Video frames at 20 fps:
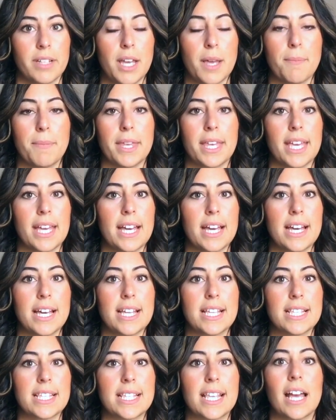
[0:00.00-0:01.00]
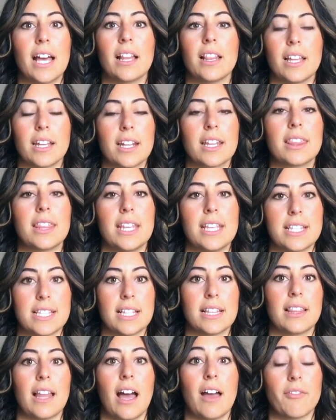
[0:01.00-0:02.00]
because a lot of things
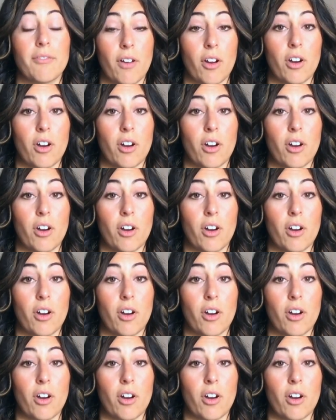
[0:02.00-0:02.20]
in life